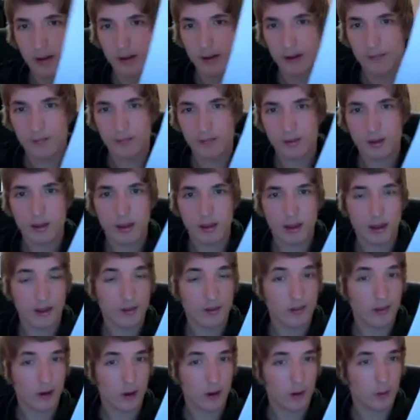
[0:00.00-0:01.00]
it,
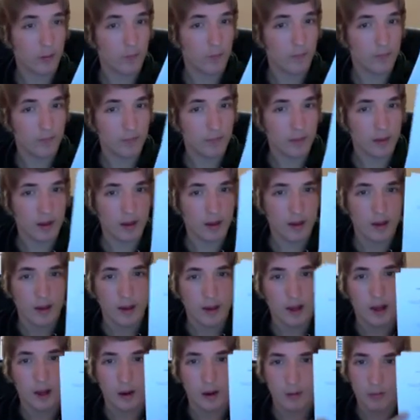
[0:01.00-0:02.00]
and so,
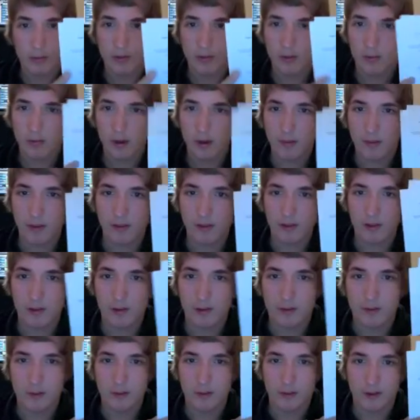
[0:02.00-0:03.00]
sometimes it's
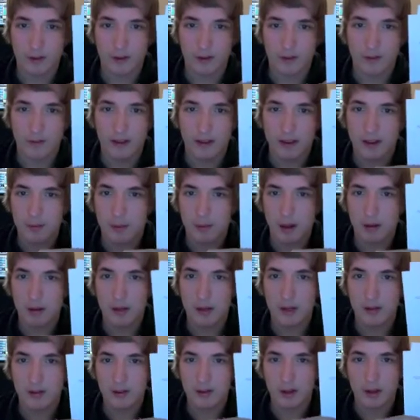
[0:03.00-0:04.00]
useful to just think about
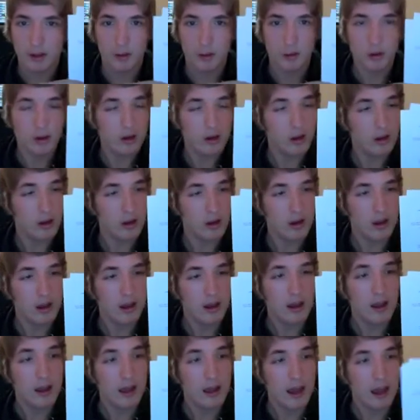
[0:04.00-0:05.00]
it,
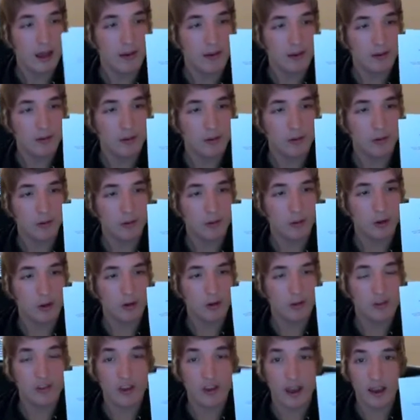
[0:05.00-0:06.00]
and it's also a
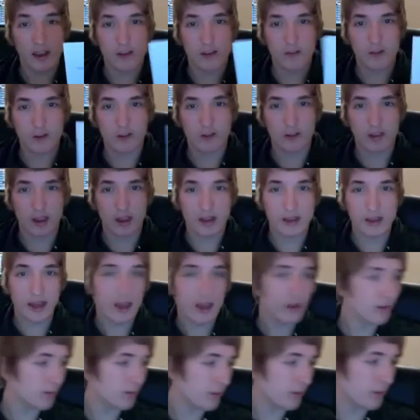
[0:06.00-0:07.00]
good check of your side
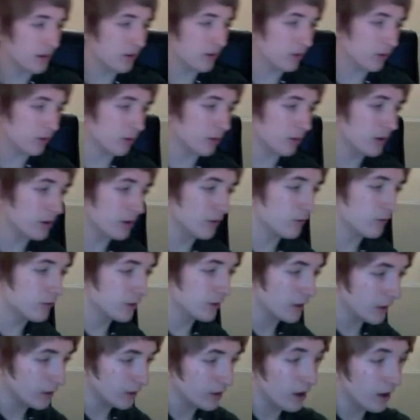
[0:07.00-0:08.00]
deck to make sure that you
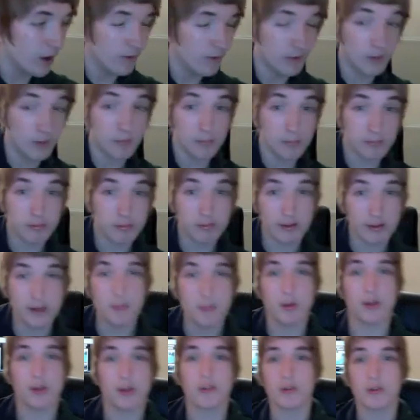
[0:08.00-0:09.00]
can cover pretty
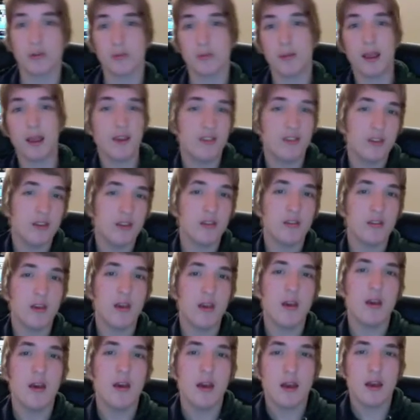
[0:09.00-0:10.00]
much all bases,
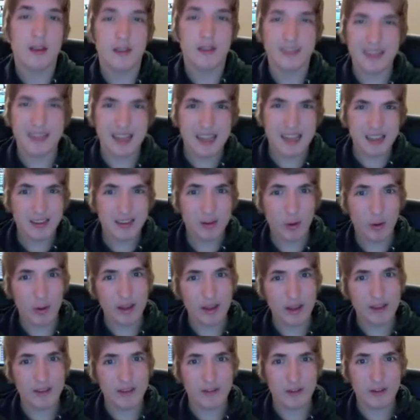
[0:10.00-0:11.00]
because it is
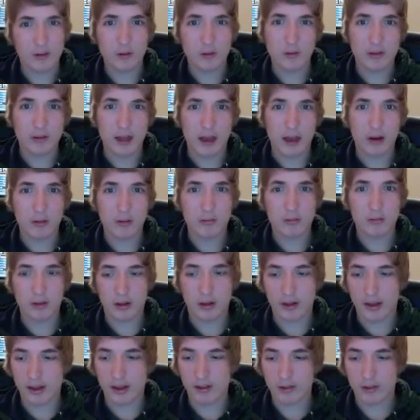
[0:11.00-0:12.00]
quite difficult
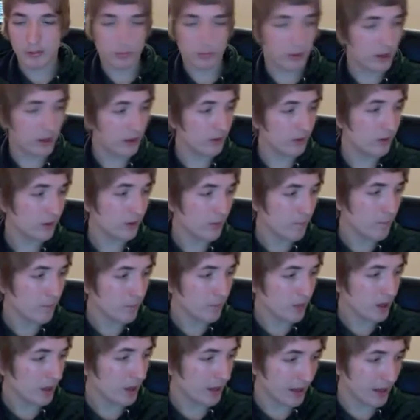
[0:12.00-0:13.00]
nowadays, because
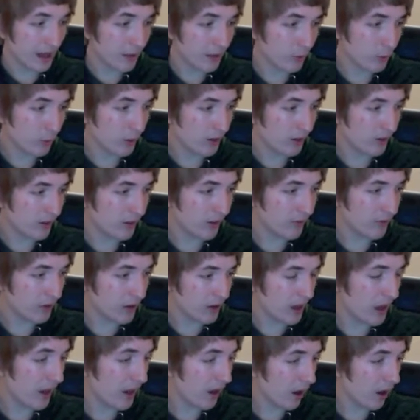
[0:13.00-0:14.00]
that's
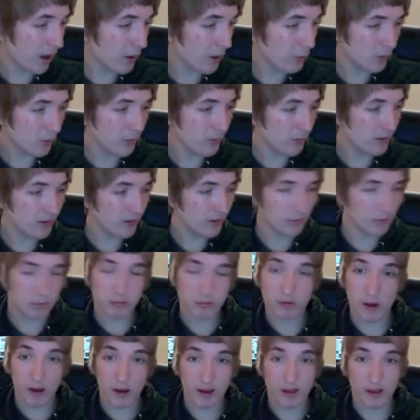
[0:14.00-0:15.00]
27, and I wouldn't be
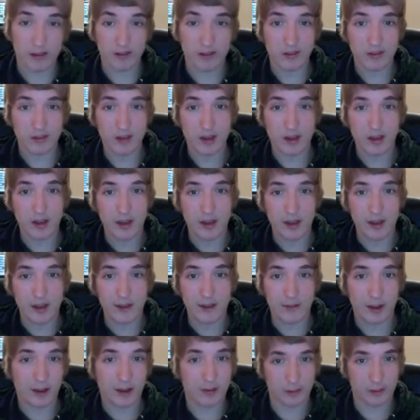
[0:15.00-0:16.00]
surprised
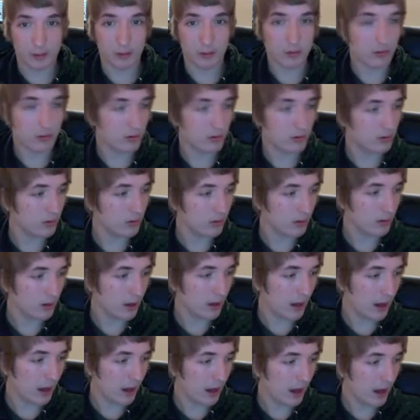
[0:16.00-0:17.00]
if I saw
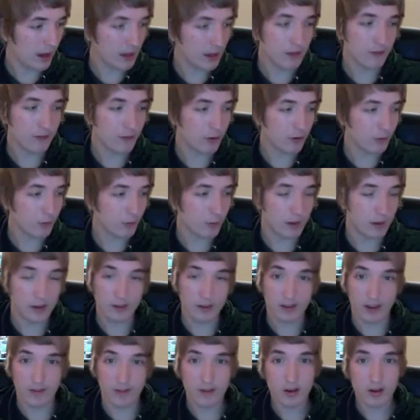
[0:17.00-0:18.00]
any of those
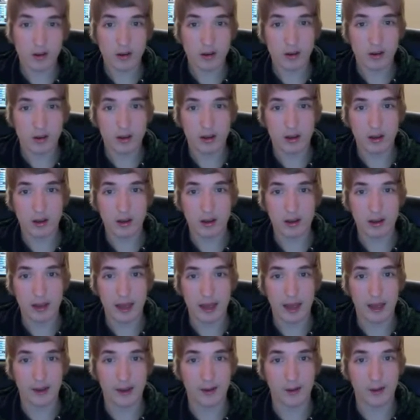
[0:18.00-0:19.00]
27
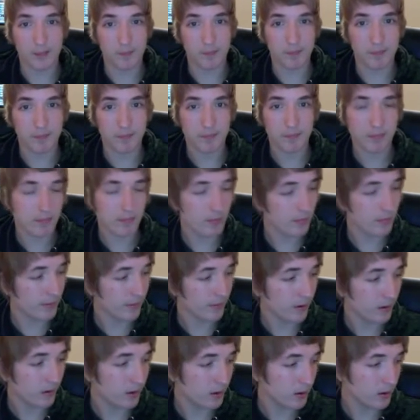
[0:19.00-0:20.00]
at
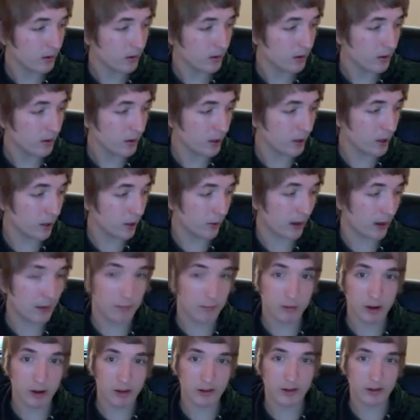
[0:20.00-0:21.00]
at
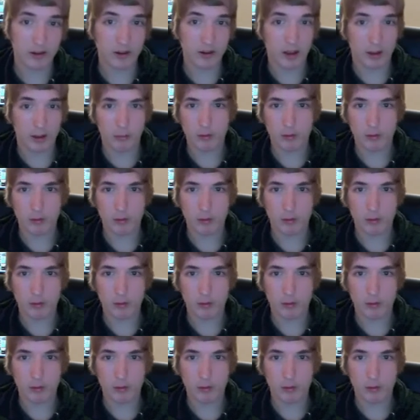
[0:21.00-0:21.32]
Brighton. I